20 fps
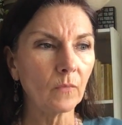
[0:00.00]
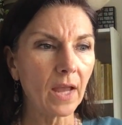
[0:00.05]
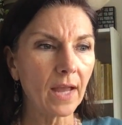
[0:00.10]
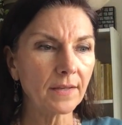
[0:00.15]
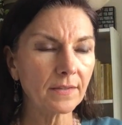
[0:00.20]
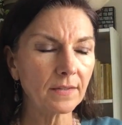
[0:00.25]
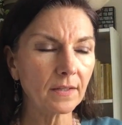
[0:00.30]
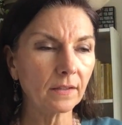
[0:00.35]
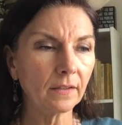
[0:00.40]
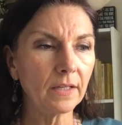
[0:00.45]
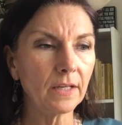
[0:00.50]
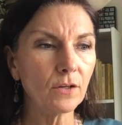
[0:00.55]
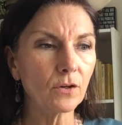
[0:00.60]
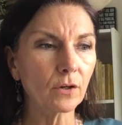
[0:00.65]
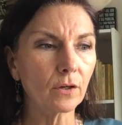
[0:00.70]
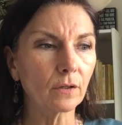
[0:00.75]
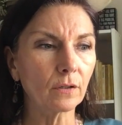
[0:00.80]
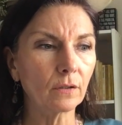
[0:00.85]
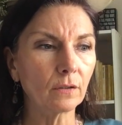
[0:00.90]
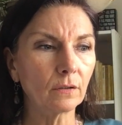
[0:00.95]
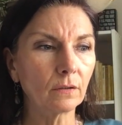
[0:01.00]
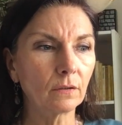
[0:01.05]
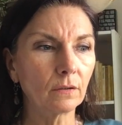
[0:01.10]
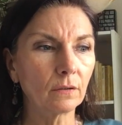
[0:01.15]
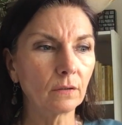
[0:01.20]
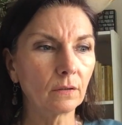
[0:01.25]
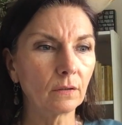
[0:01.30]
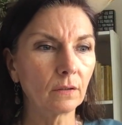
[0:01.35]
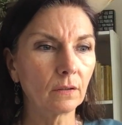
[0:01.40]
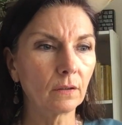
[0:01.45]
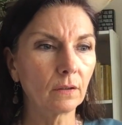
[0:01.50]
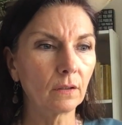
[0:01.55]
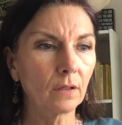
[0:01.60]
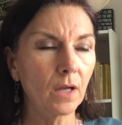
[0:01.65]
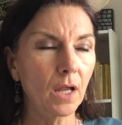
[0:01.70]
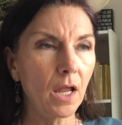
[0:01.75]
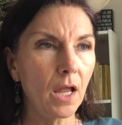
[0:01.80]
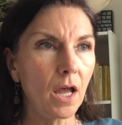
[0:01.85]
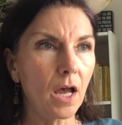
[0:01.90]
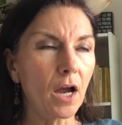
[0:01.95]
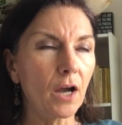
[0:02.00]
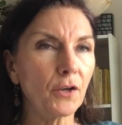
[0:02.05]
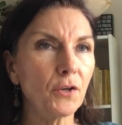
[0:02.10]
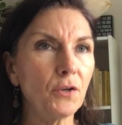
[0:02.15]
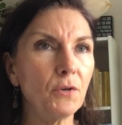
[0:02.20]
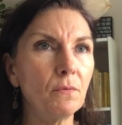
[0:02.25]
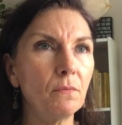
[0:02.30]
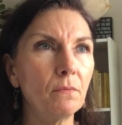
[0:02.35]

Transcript: as a leader, are you